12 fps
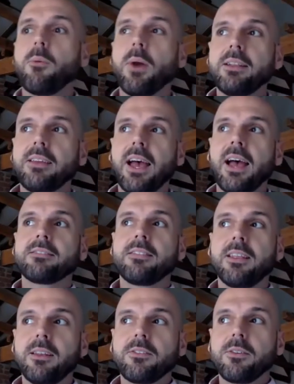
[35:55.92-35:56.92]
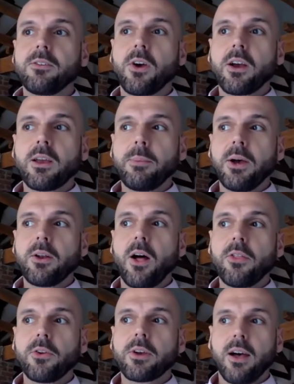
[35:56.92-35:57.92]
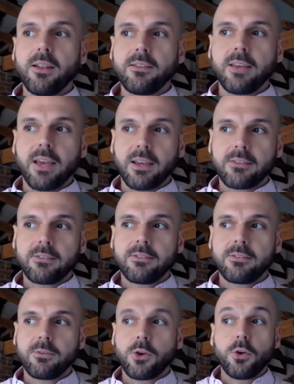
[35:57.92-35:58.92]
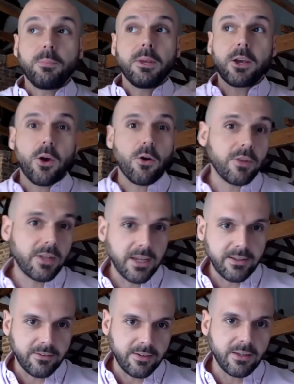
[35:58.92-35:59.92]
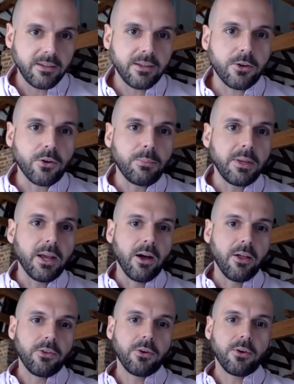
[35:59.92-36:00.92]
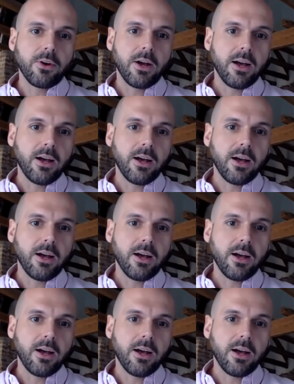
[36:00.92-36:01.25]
wanted to ask then to talk about other contexts. Could be COVID-19. It could be other,